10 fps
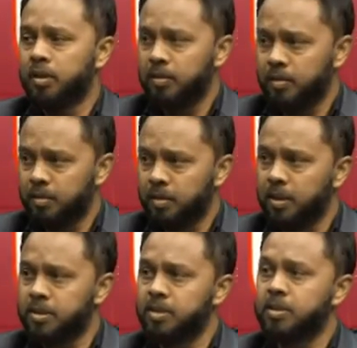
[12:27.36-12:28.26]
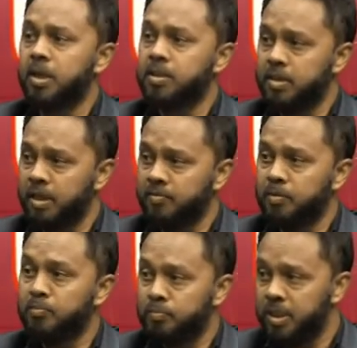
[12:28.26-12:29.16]
yeah. listen, stay safe,
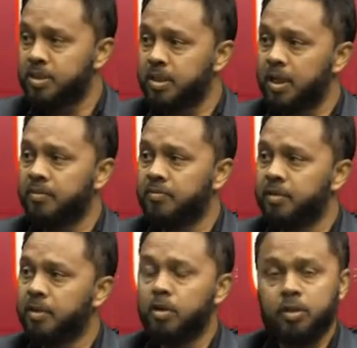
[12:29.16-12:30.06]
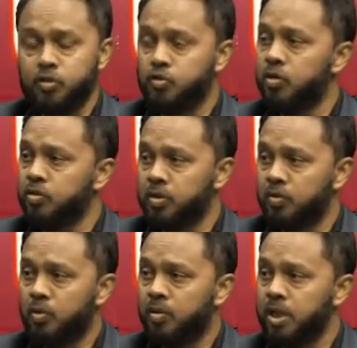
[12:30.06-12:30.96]
be safe, enjoy
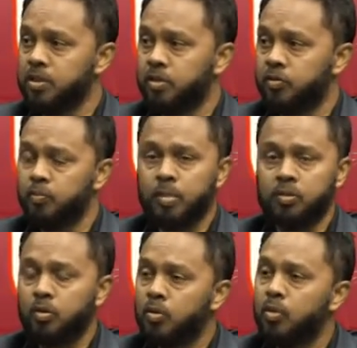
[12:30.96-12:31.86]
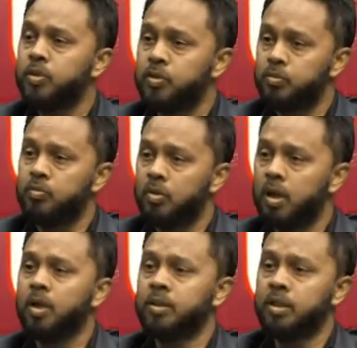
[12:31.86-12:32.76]
yourself. No one asking you, but yeah. don't go into
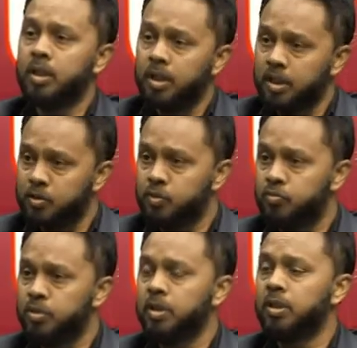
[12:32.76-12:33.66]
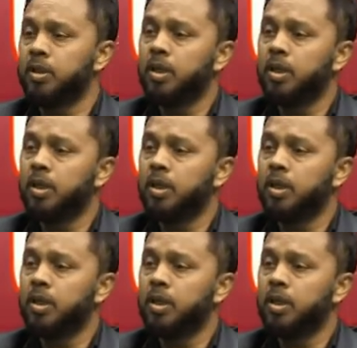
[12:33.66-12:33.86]
drugs, into drink,